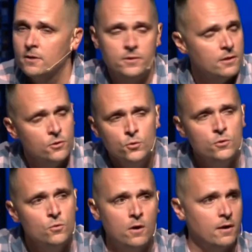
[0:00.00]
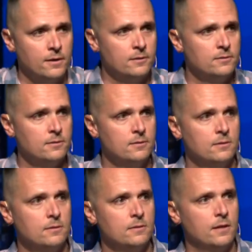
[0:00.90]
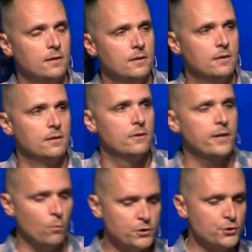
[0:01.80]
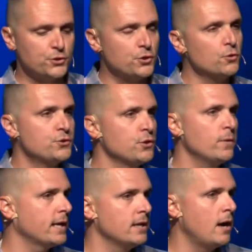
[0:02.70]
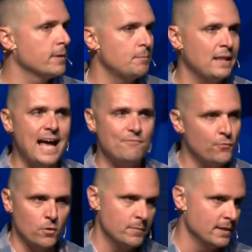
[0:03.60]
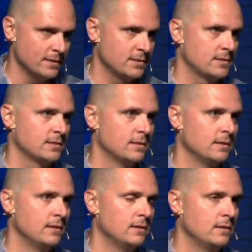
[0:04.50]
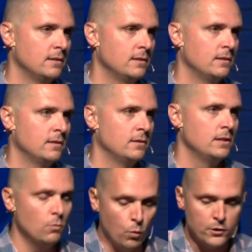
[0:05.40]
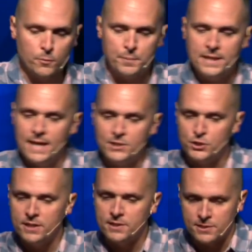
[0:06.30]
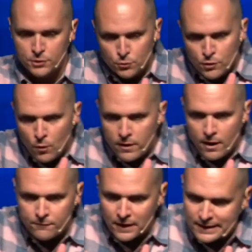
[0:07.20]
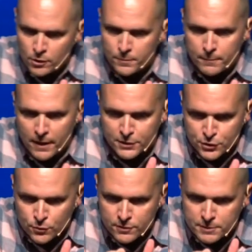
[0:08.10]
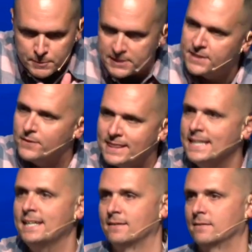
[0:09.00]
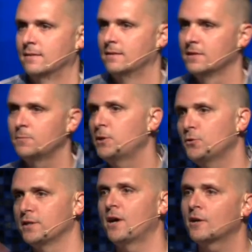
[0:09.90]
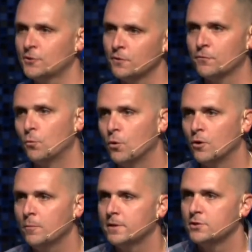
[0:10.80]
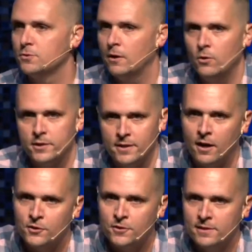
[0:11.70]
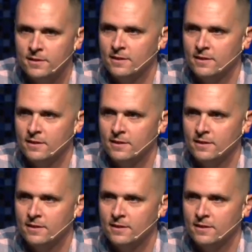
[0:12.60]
I don't care who you are. I don't care what your socioeconomic platform is what your PhD is in. You know enough, a little bit about a certain specific thing. Doesn't make you the doctor of the world because you held a doctorate.